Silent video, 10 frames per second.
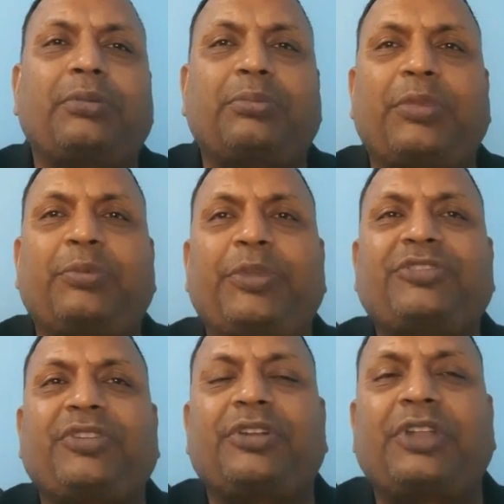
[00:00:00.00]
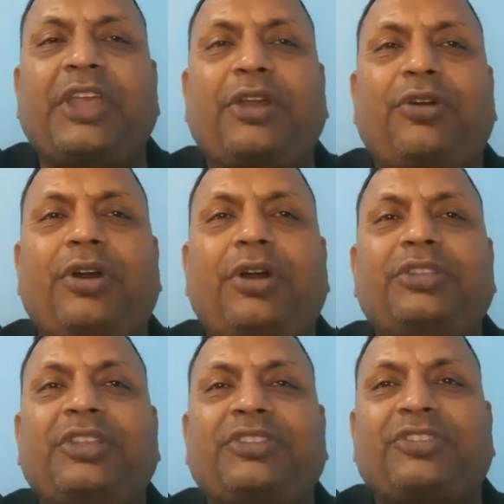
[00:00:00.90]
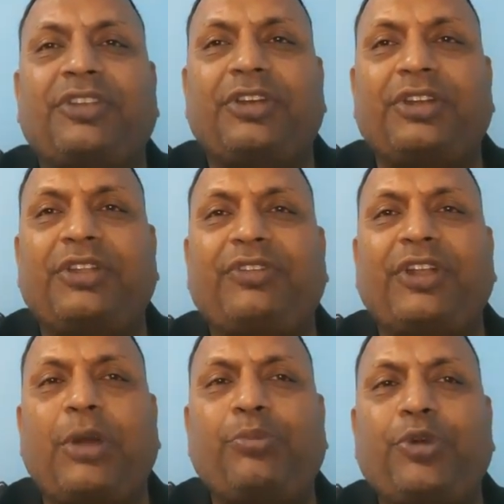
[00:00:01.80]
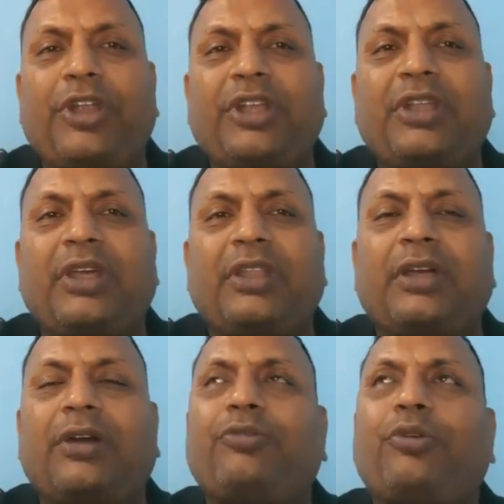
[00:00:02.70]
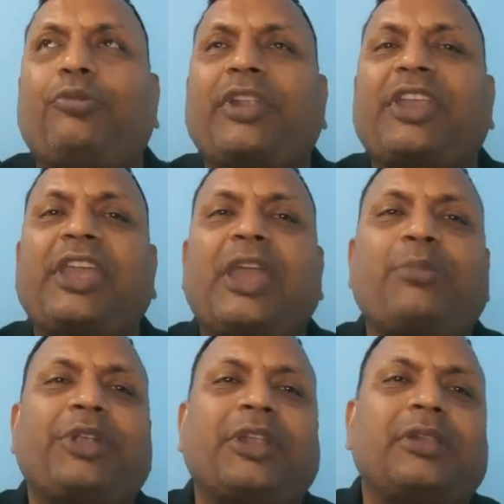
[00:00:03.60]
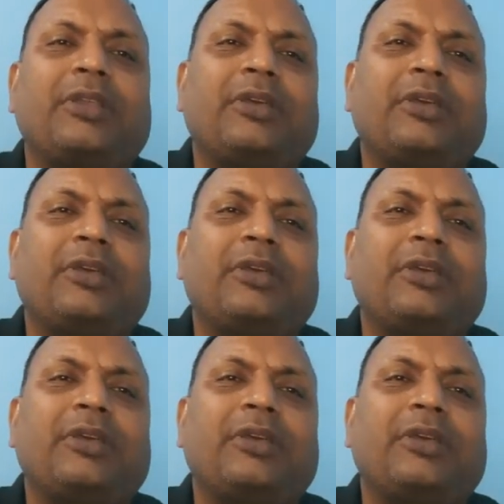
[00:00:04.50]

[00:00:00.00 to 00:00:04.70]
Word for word: uh means uh, take uh, this different component of working capital,